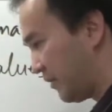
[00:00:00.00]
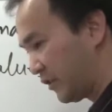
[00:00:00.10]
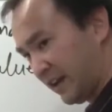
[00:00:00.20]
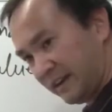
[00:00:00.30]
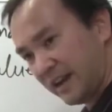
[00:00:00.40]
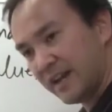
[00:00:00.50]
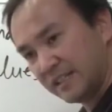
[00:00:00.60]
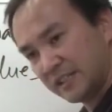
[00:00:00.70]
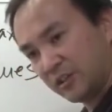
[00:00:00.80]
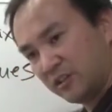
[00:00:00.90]
that
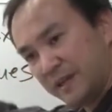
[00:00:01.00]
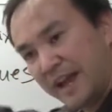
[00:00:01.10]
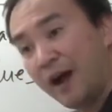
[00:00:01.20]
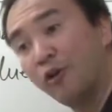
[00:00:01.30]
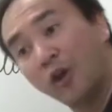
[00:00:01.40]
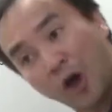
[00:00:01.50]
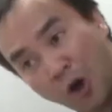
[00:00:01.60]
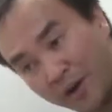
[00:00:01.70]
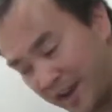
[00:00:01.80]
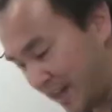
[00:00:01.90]
is, it's going to be how
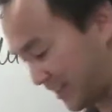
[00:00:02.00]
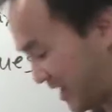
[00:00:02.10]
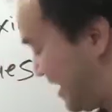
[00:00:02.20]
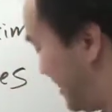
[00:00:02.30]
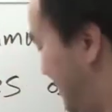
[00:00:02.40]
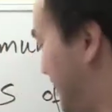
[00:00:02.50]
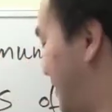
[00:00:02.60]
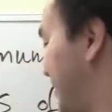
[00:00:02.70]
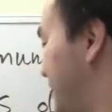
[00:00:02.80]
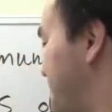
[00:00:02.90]
low it hits.
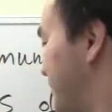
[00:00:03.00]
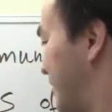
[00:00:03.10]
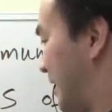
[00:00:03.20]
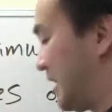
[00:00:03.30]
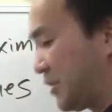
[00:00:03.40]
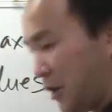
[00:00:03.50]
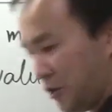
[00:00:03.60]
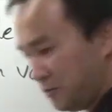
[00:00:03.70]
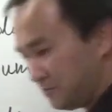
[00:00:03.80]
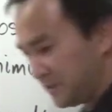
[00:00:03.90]
Okay, and
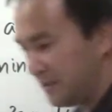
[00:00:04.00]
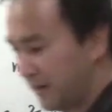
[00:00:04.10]
so in my